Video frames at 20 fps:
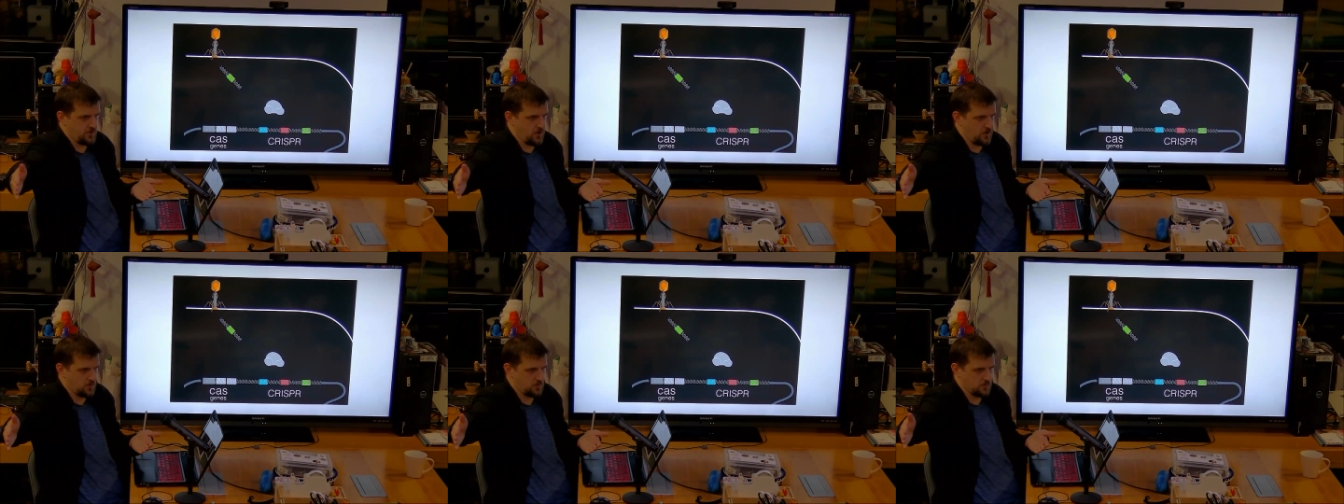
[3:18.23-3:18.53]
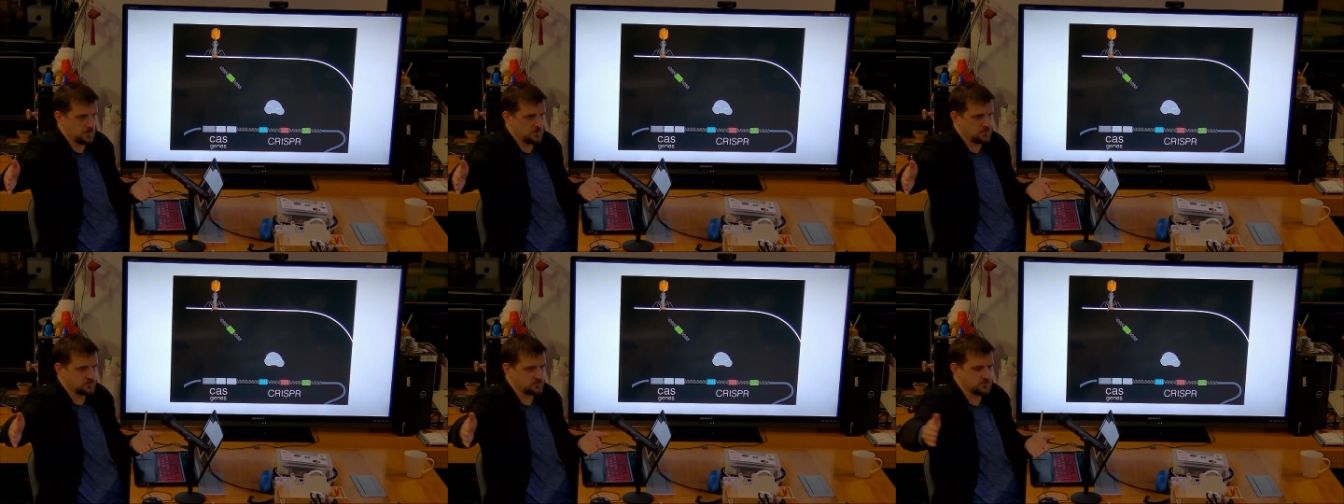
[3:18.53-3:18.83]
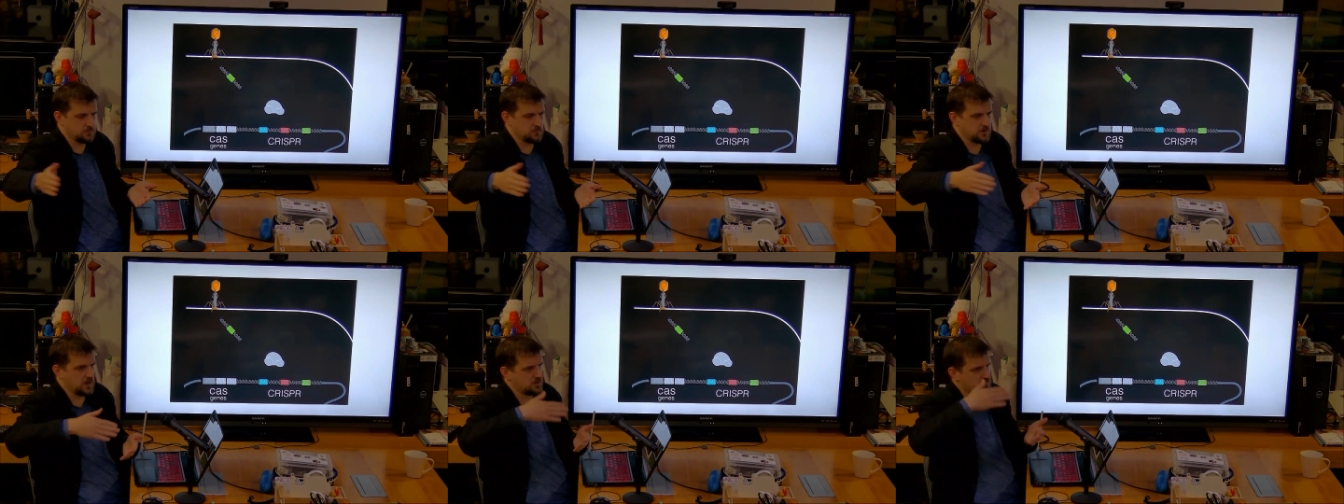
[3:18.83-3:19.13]
Someone asked
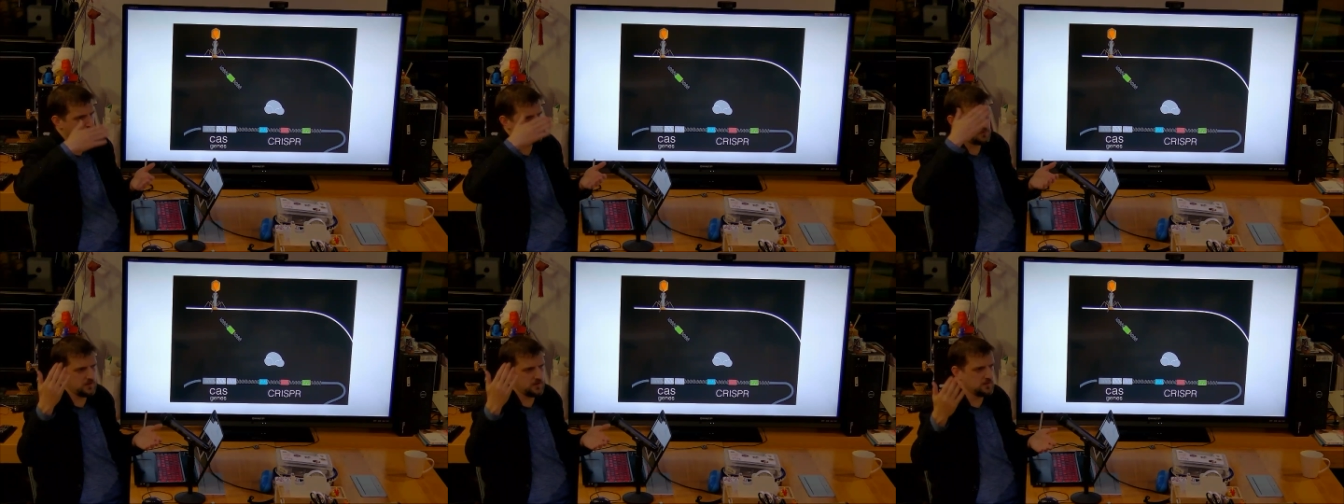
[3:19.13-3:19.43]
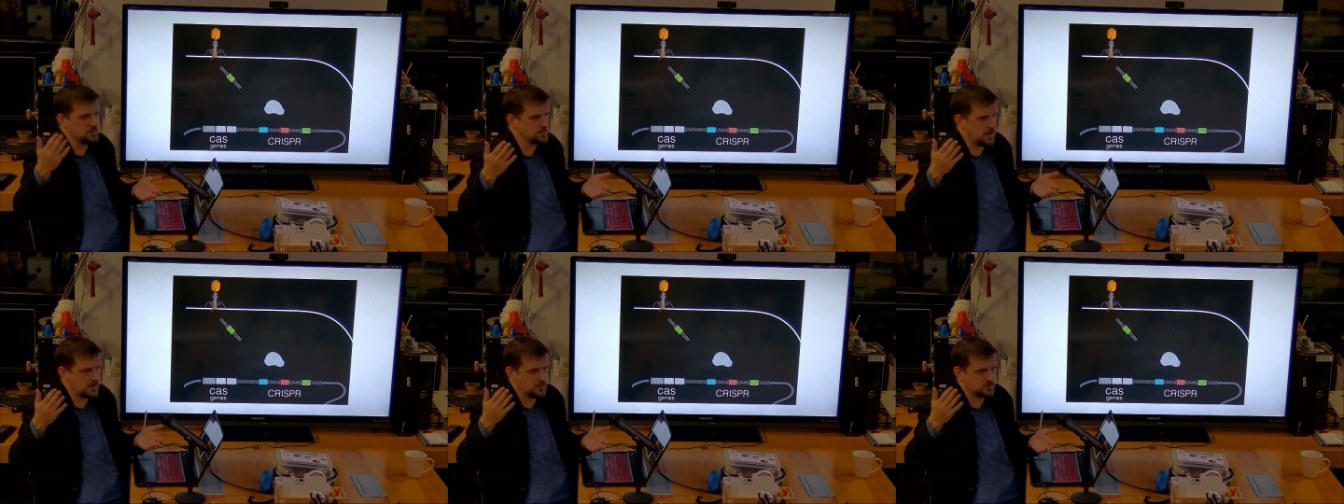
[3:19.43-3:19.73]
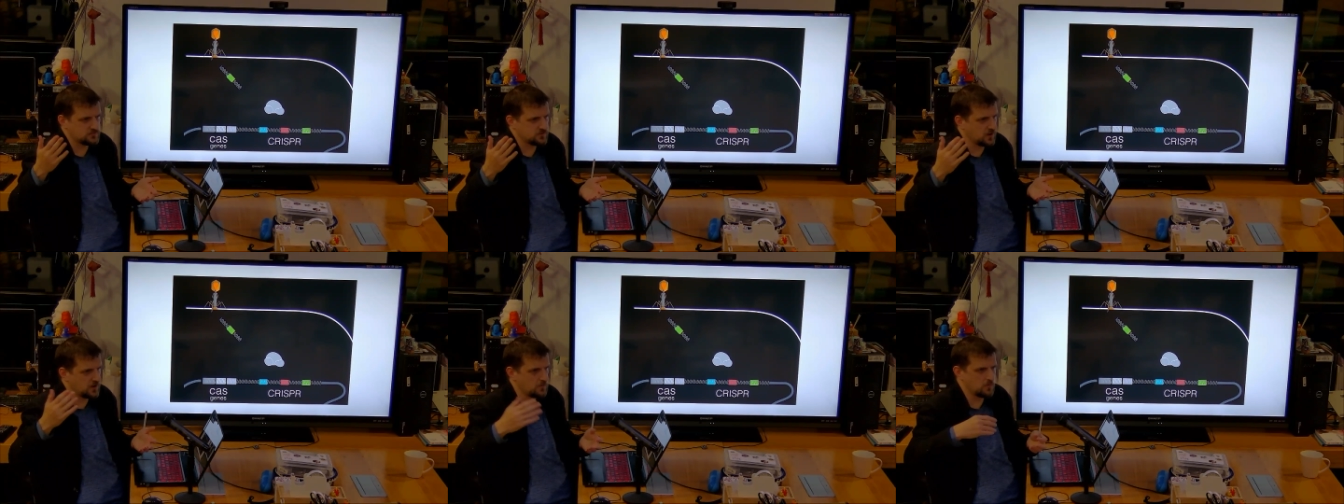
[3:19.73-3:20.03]
me last time
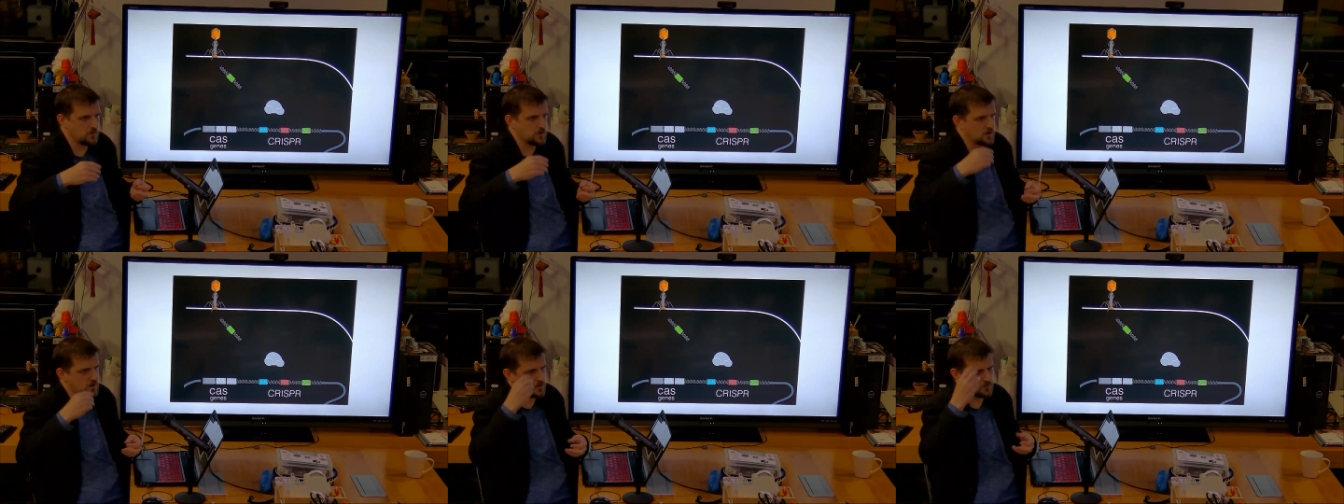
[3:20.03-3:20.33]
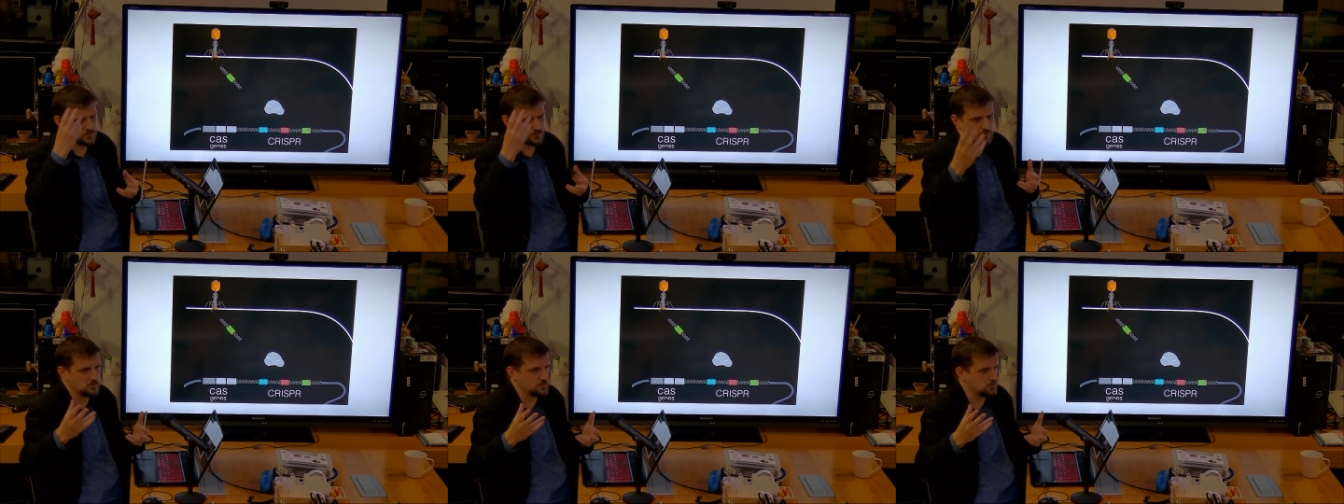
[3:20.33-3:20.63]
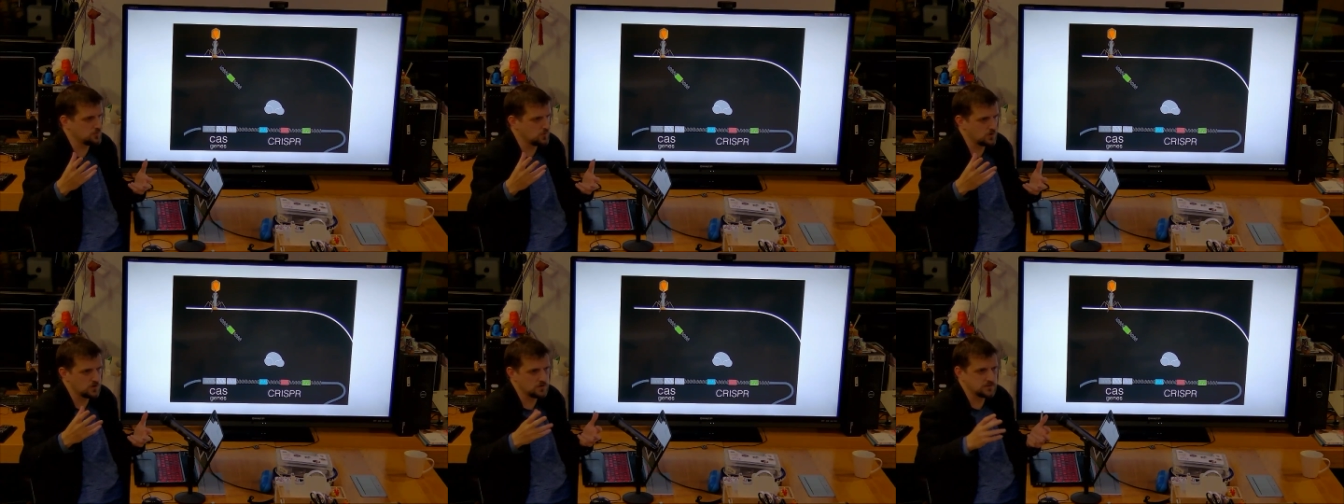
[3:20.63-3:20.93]
where a certain word
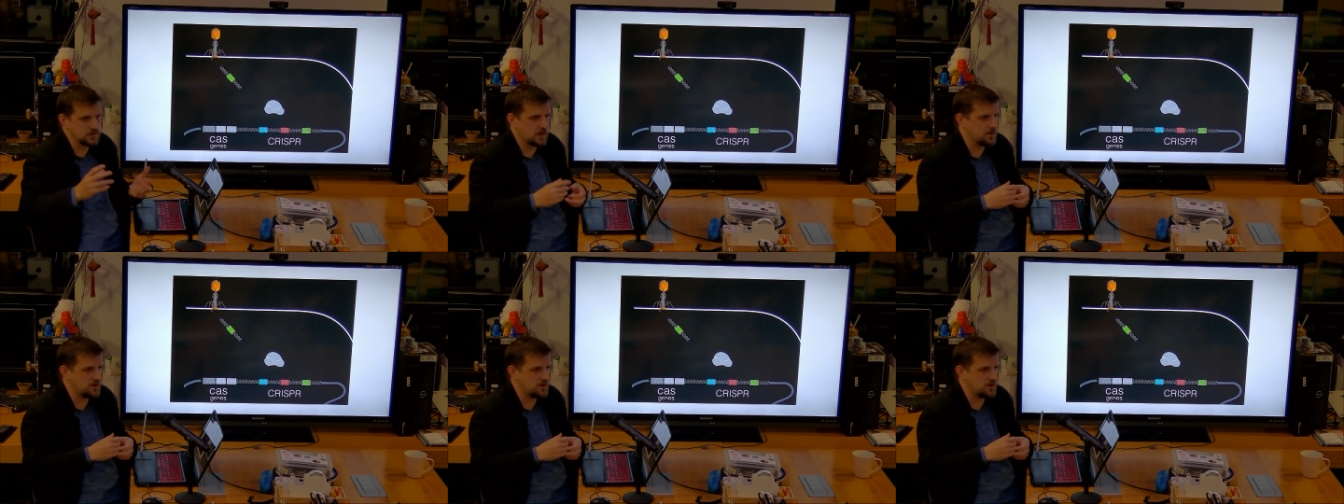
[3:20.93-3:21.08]
came from,